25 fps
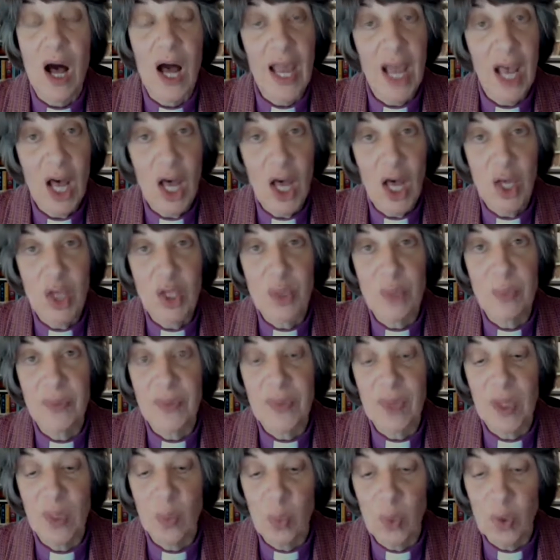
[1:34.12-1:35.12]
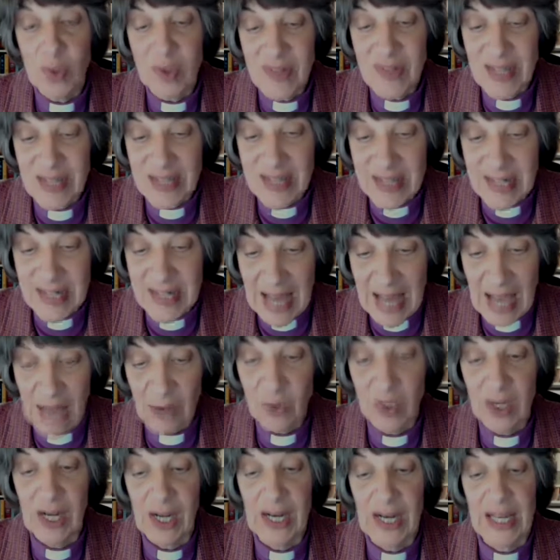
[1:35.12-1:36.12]
I hope that what is
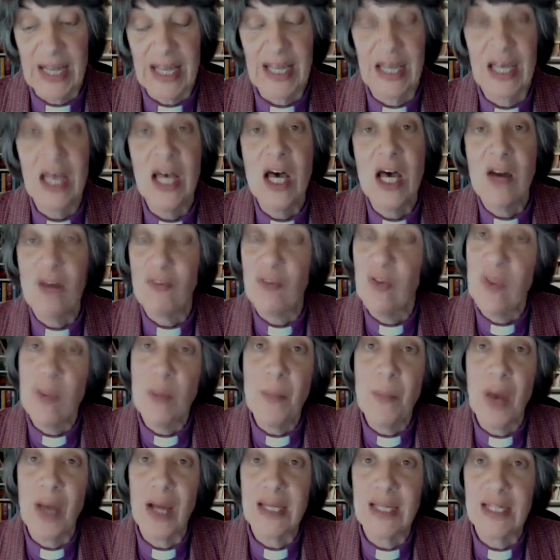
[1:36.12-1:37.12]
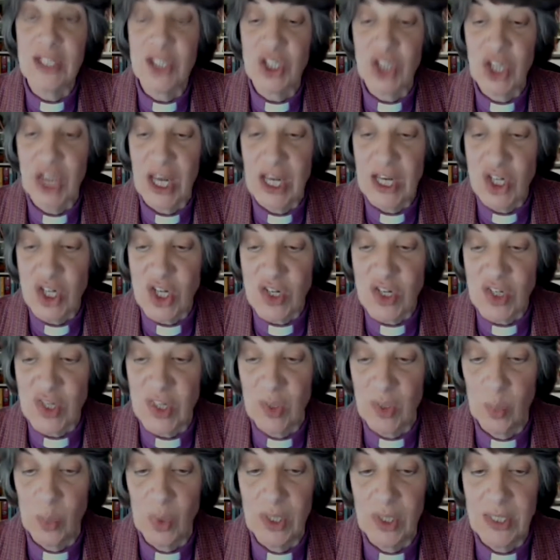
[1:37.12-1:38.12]
now clear from the minor changes to
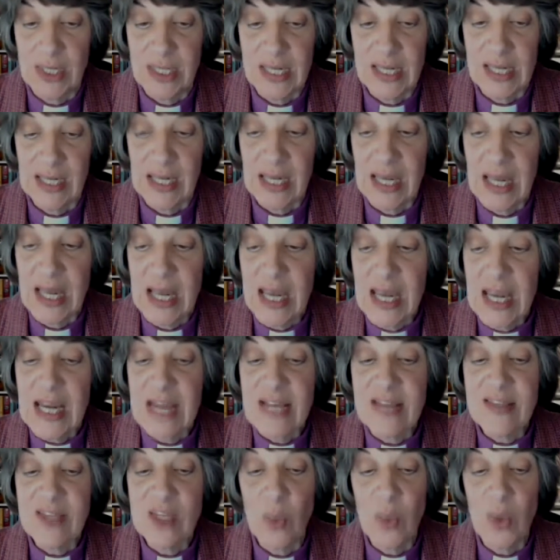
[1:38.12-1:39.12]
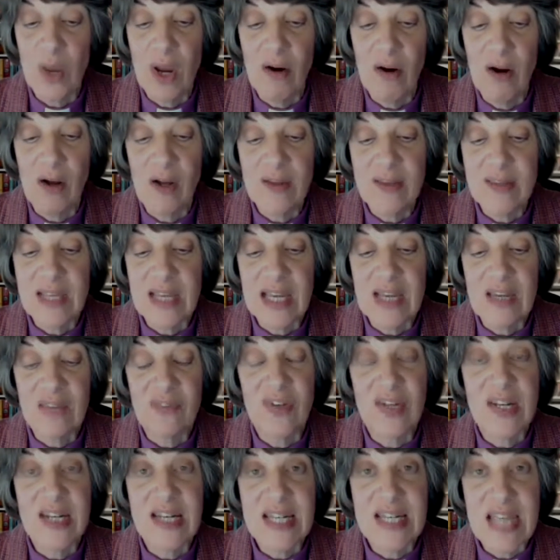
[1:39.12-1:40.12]
the wording is that we are asking
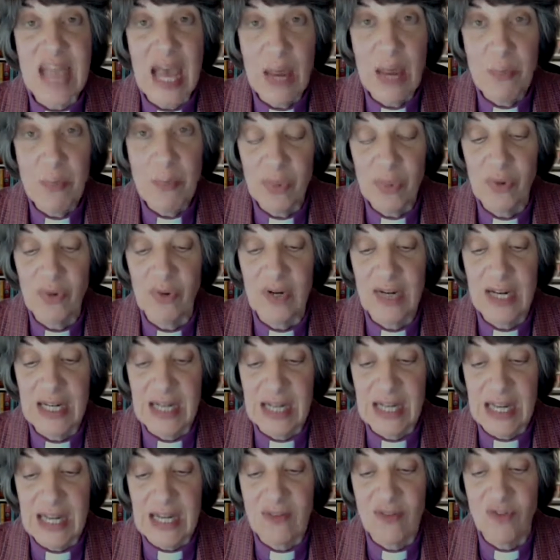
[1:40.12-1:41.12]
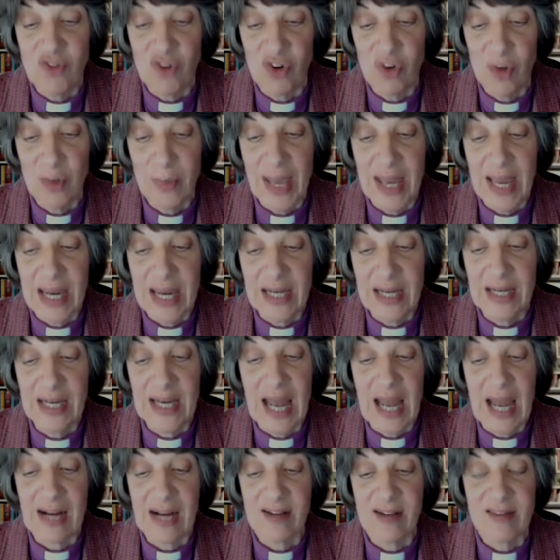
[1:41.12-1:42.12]
for temporary leave to remain
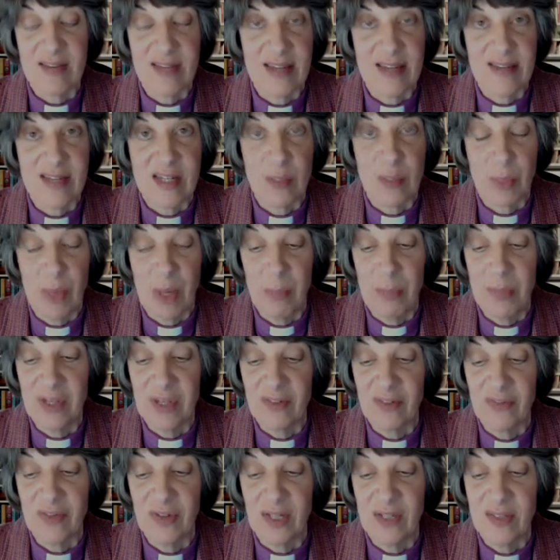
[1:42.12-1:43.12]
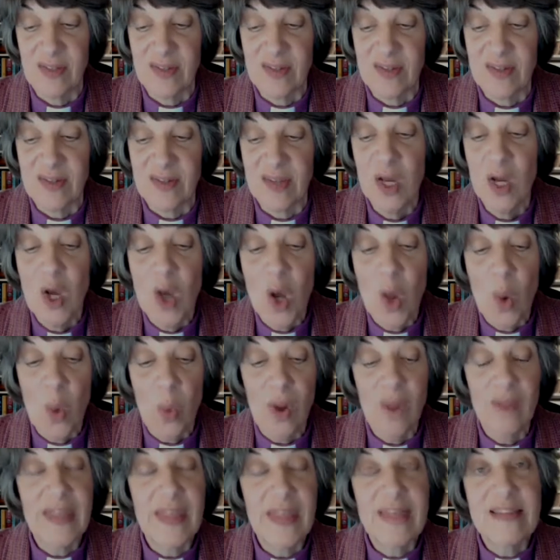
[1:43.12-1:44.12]
and access to public funds
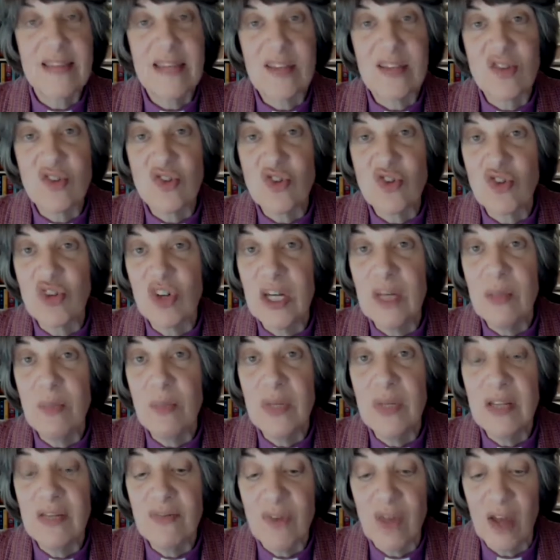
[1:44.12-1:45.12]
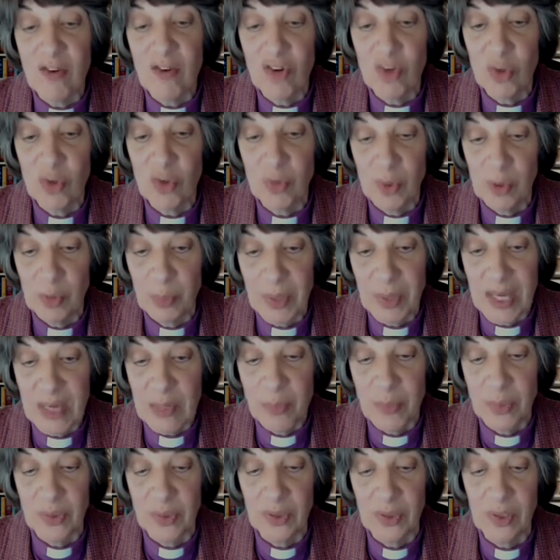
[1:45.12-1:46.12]
while these extremely vulnerable
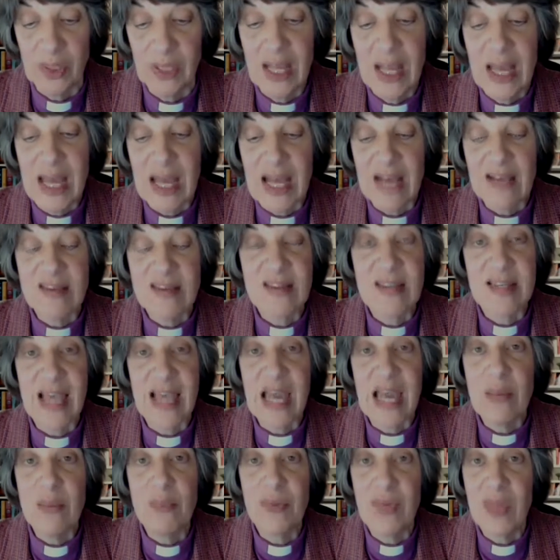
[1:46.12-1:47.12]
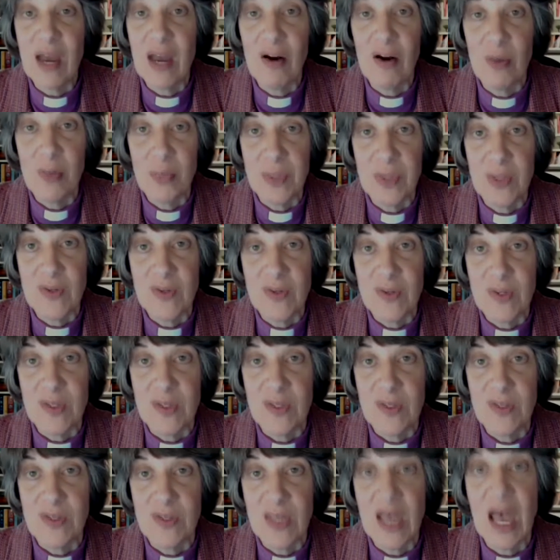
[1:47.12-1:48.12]
people escape their
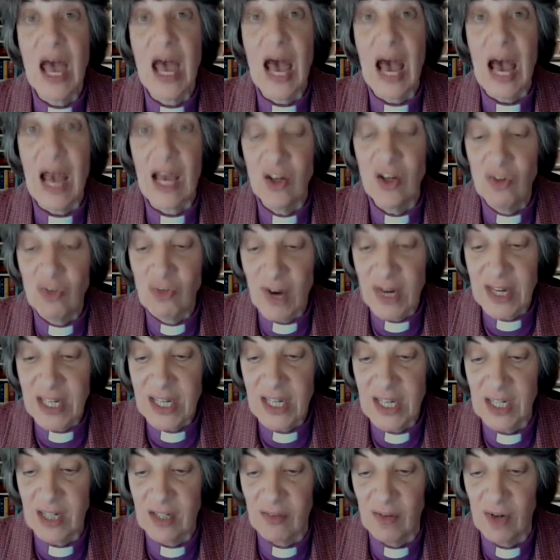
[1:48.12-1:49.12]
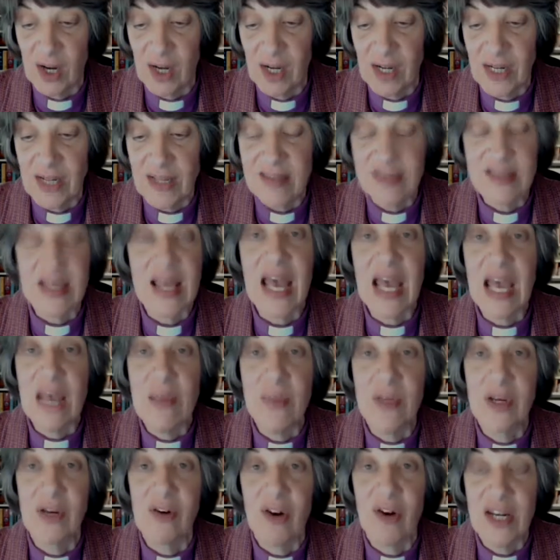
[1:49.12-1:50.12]
abusers and regularise their
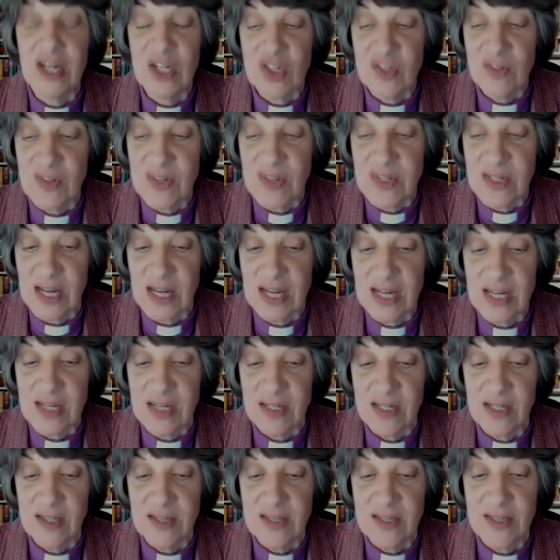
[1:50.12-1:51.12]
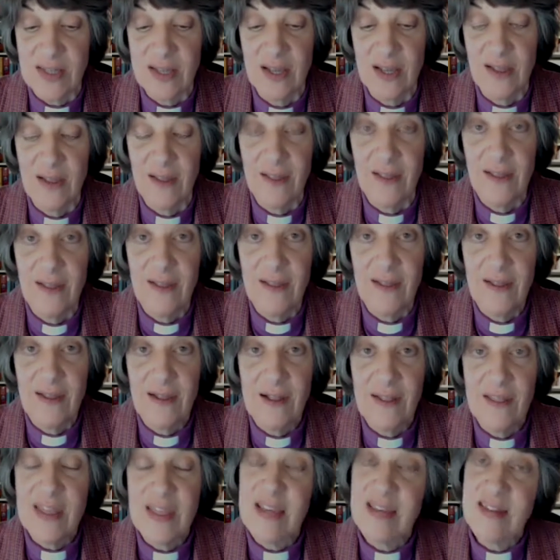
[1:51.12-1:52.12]
immigration status.
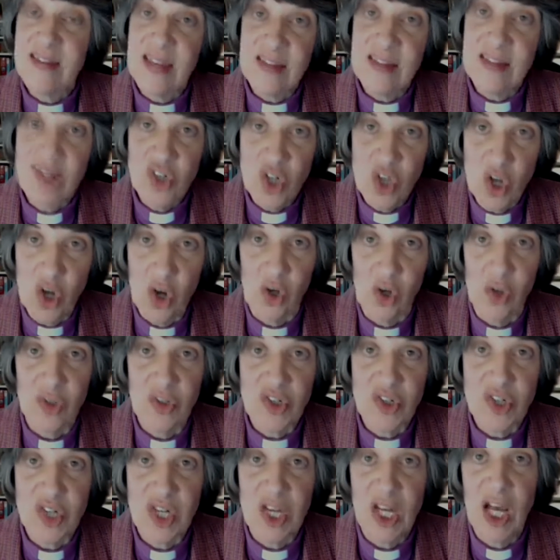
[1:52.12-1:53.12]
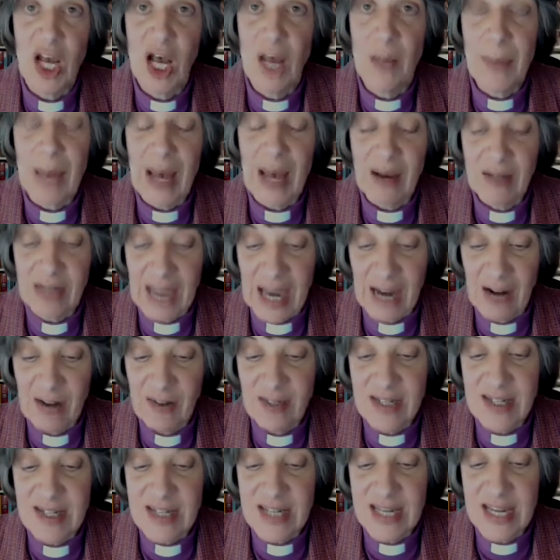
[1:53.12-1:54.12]
This is not about
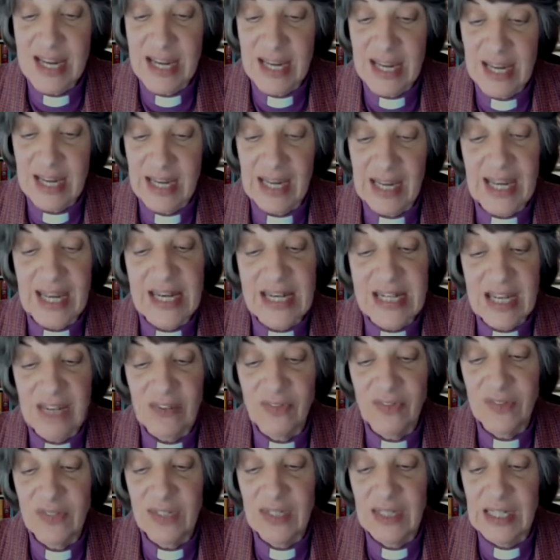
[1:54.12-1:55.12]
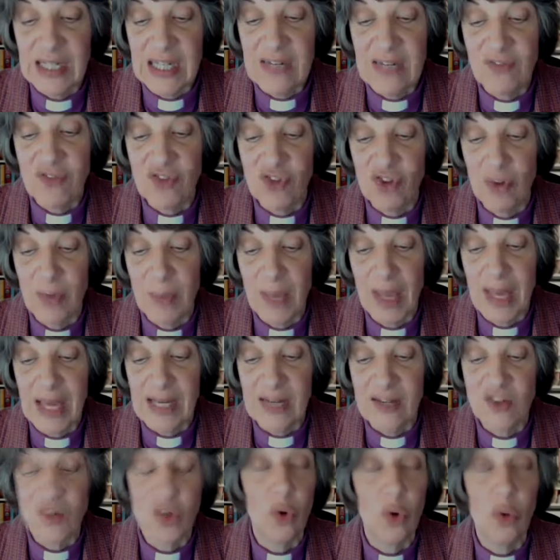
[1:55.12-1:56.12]
guaranteeing indefinite leave to
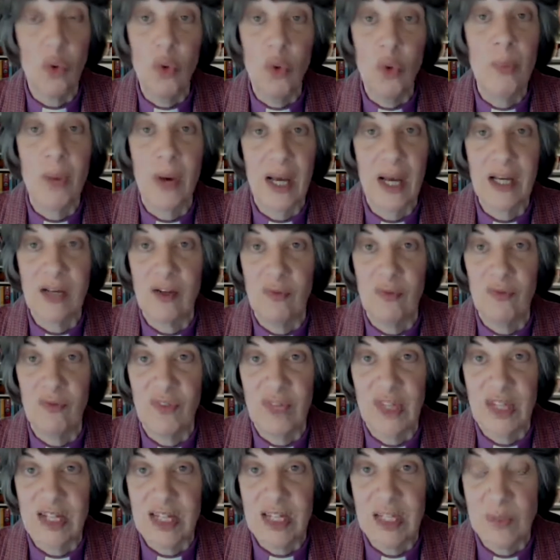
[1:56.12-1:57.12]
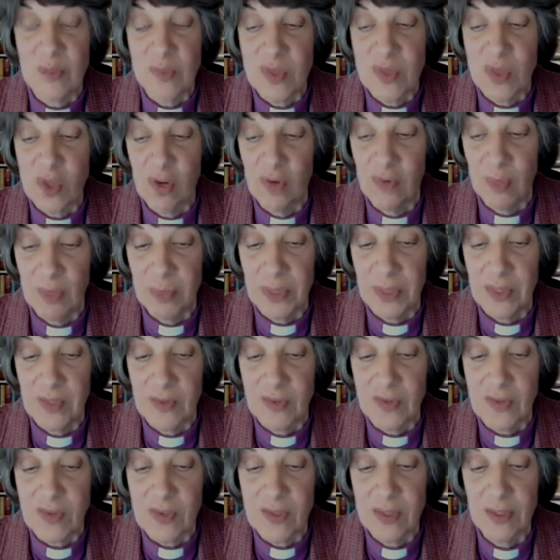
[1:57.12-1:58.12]
remain to all migrant victims of
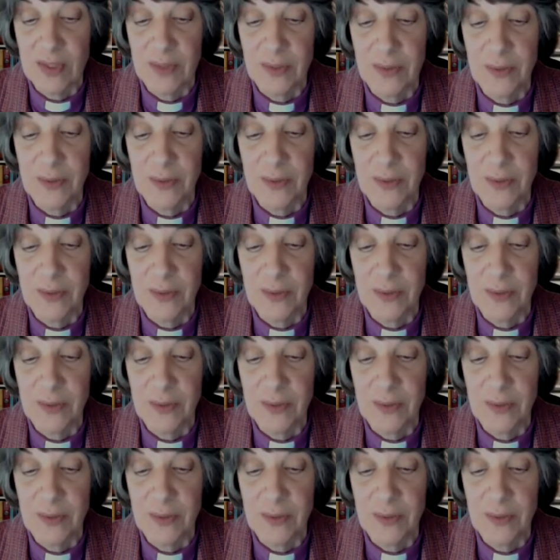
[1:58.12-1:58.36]
abuse.